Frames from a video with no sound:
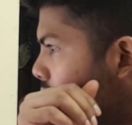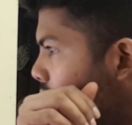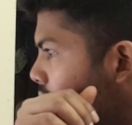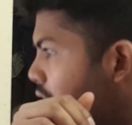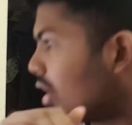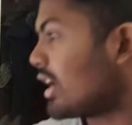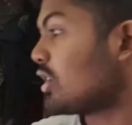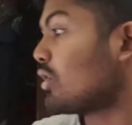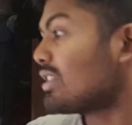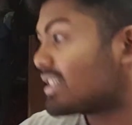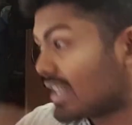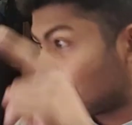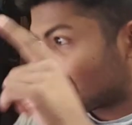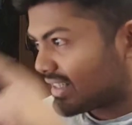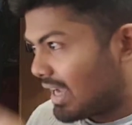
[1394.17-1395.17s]
Okay, no,
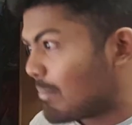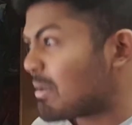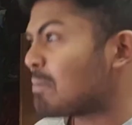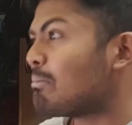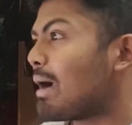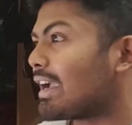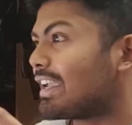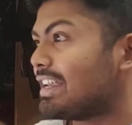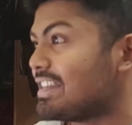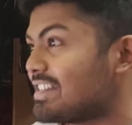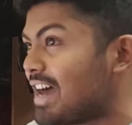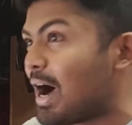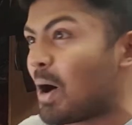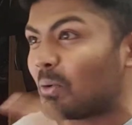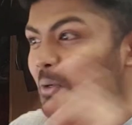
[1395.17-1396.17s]
it's coming back in
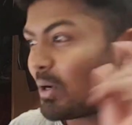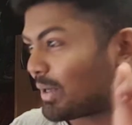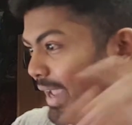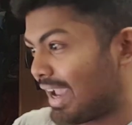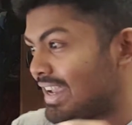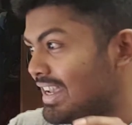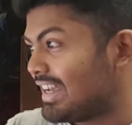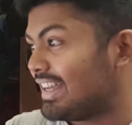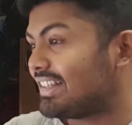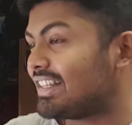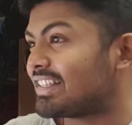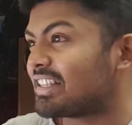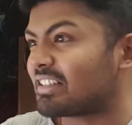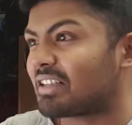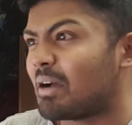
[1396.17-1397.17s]
now, okay?
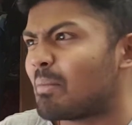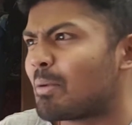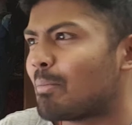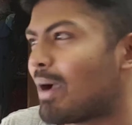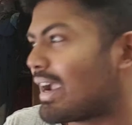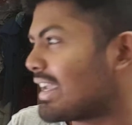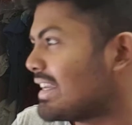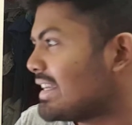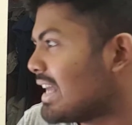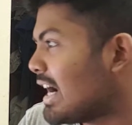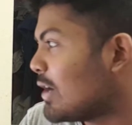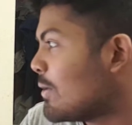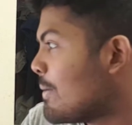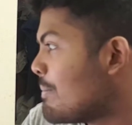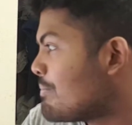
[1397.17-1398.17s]
This is coming back in
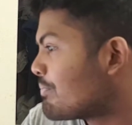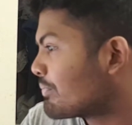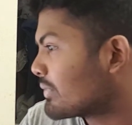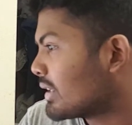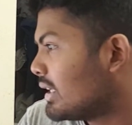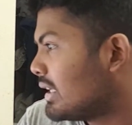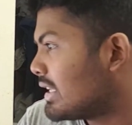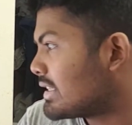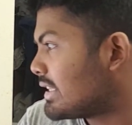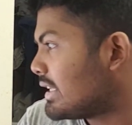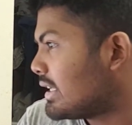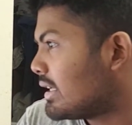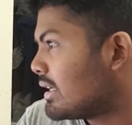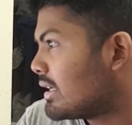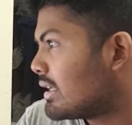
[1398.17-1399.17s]
now. Let's
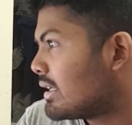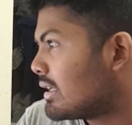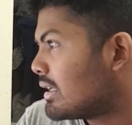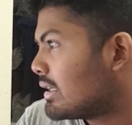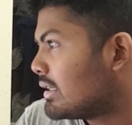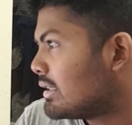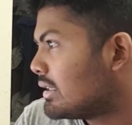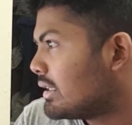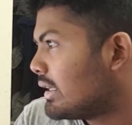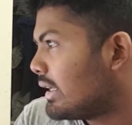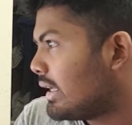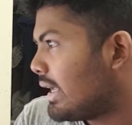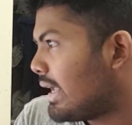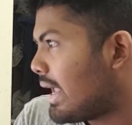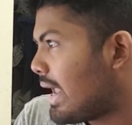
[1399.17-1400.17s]
see.
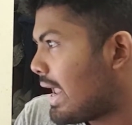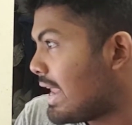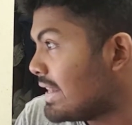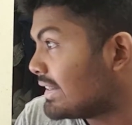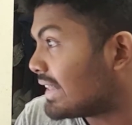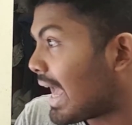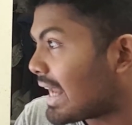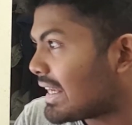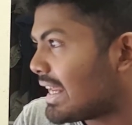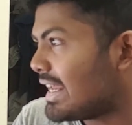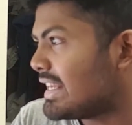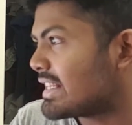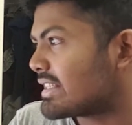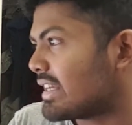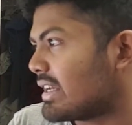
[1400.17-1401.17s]
In that
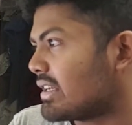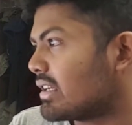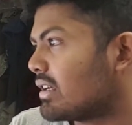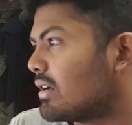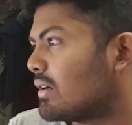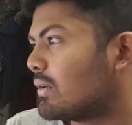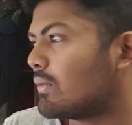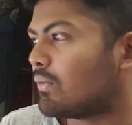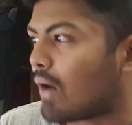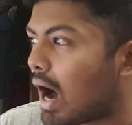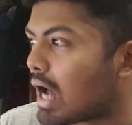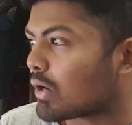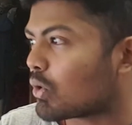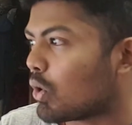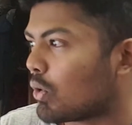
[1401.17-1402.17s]
instant,
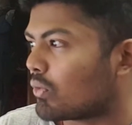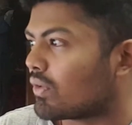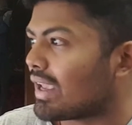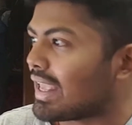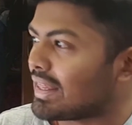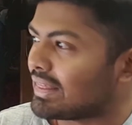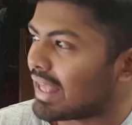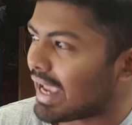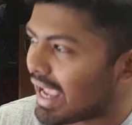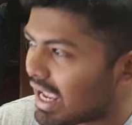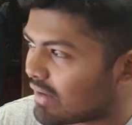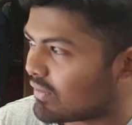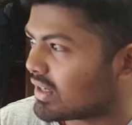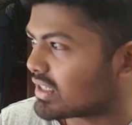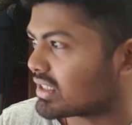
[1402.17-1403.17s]
far off in the
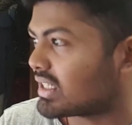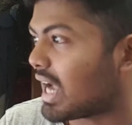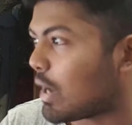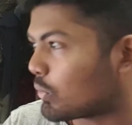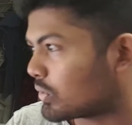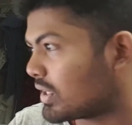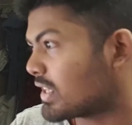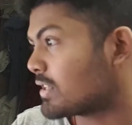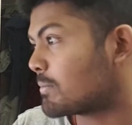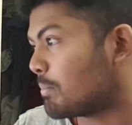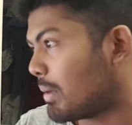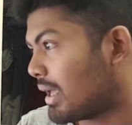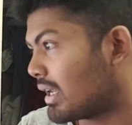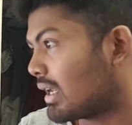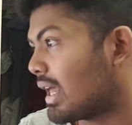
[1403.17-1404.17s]
heavens, Gautha's
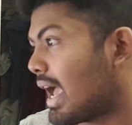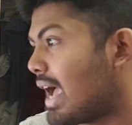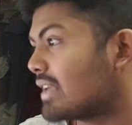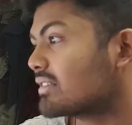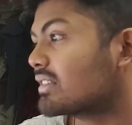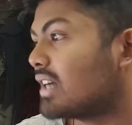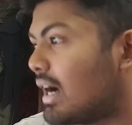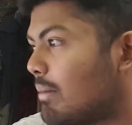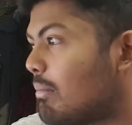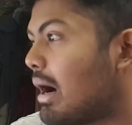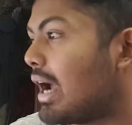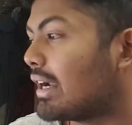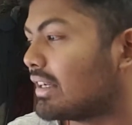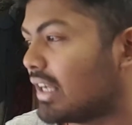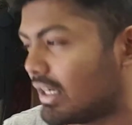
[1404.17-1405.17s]
spell has come
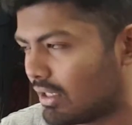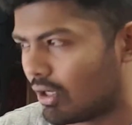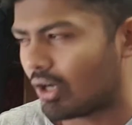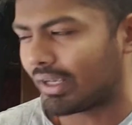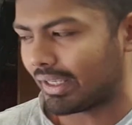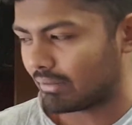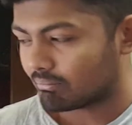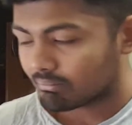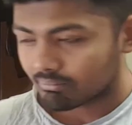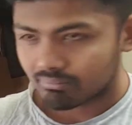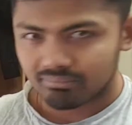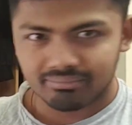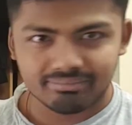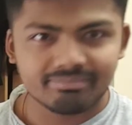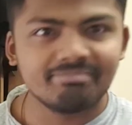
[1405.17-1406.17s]
undone. Okay,
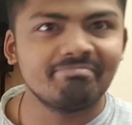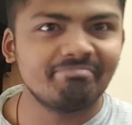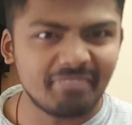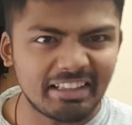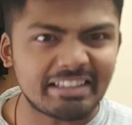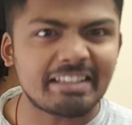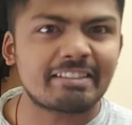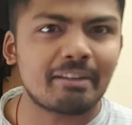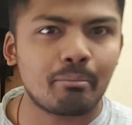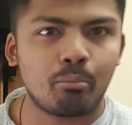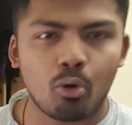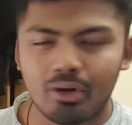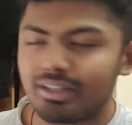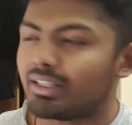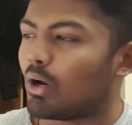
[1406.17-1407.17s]
this is the
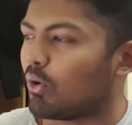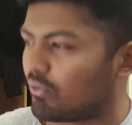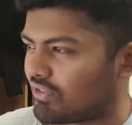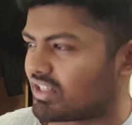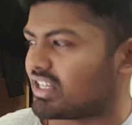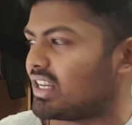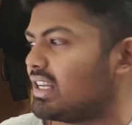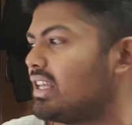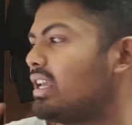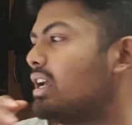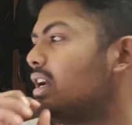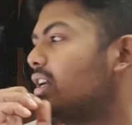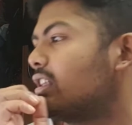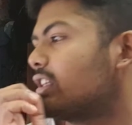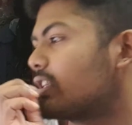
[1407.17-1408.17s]
point that officially
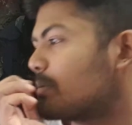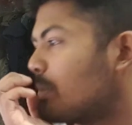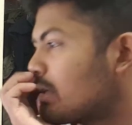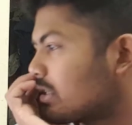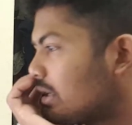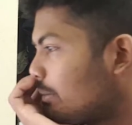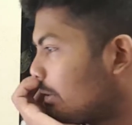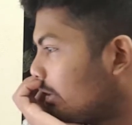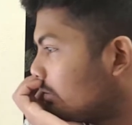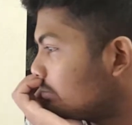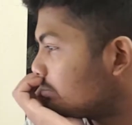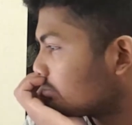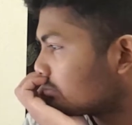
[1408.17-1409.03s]
the spell's coming up.